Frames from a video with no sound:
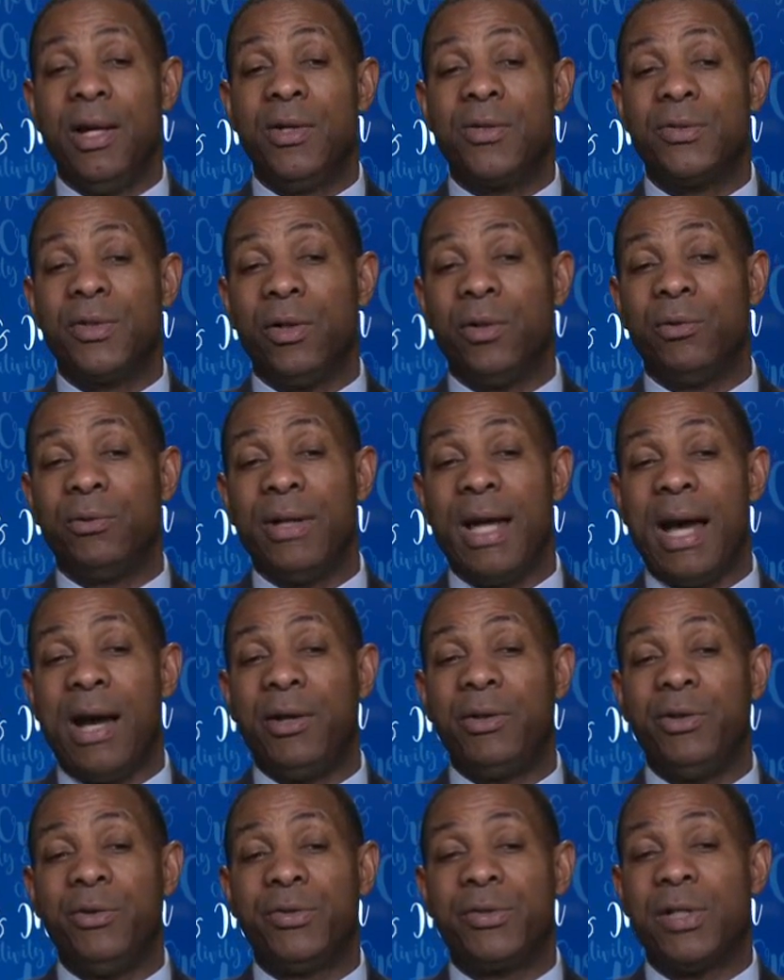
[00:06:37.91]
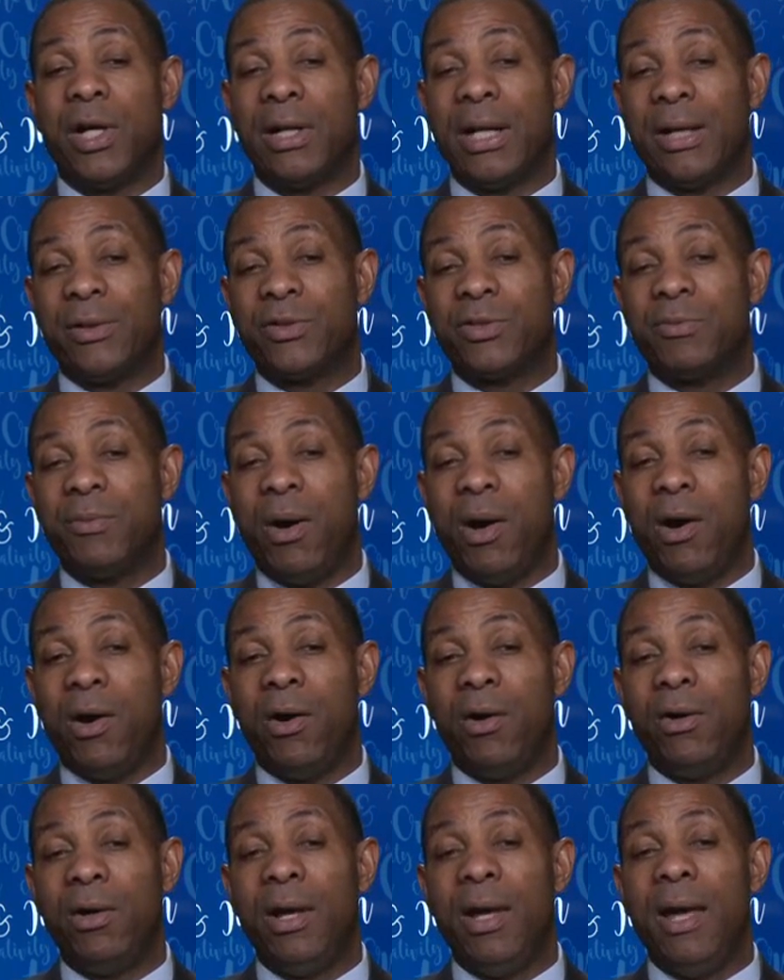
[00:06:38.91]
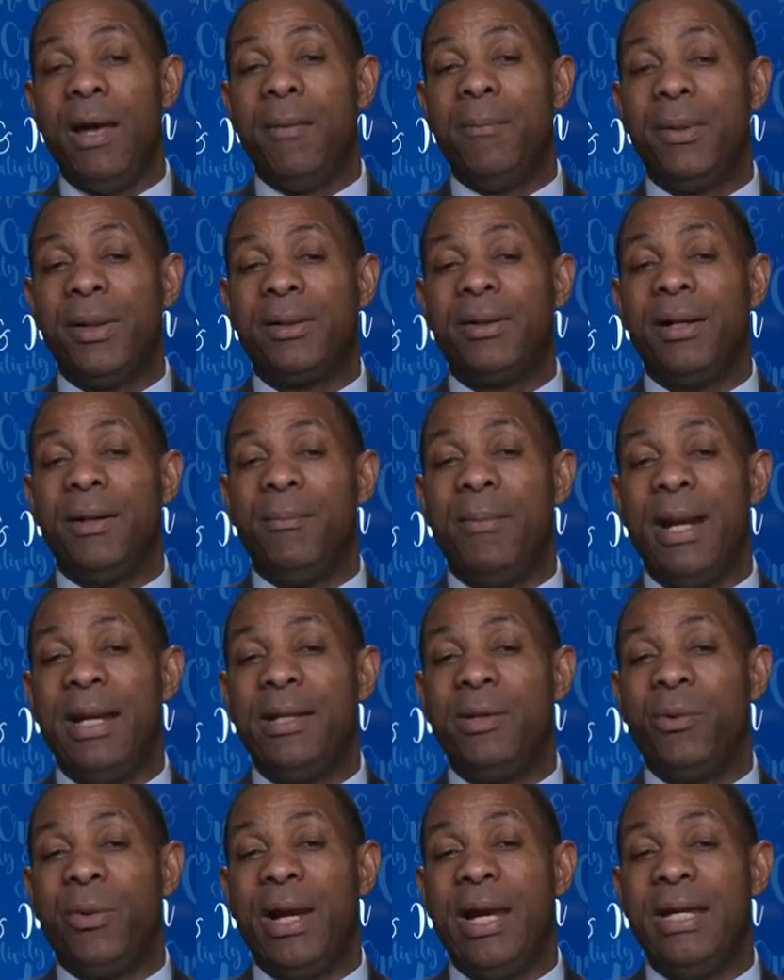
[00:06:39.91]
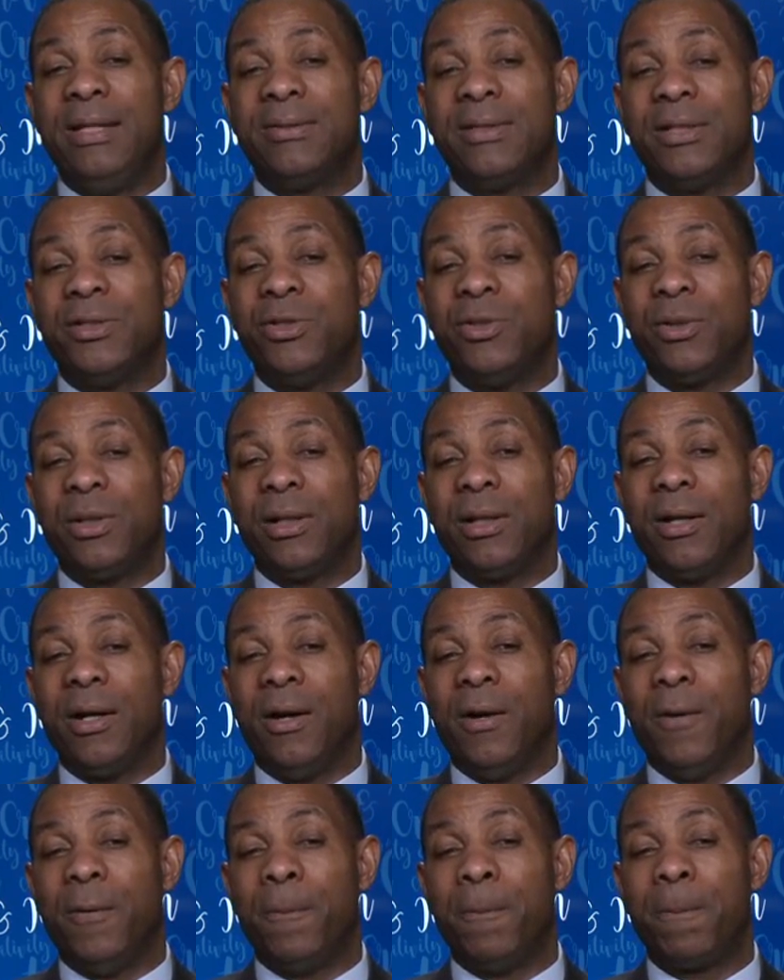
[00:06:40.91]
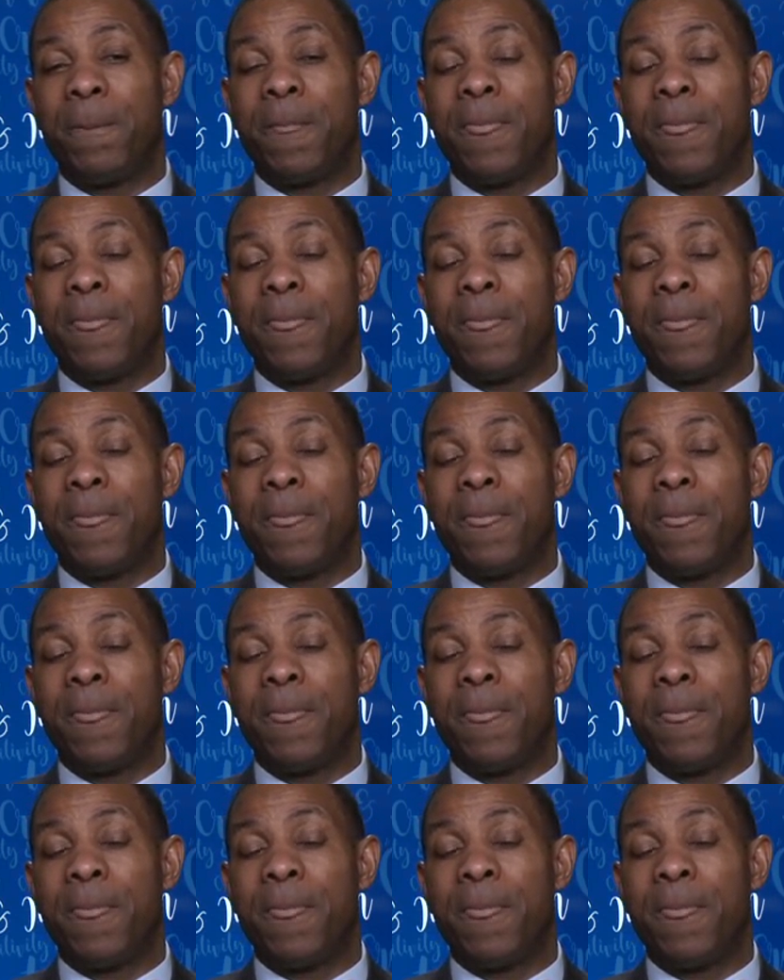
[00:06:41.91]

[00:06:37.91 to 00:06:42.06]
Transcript: So now you start out small, but there are many ways that you can go.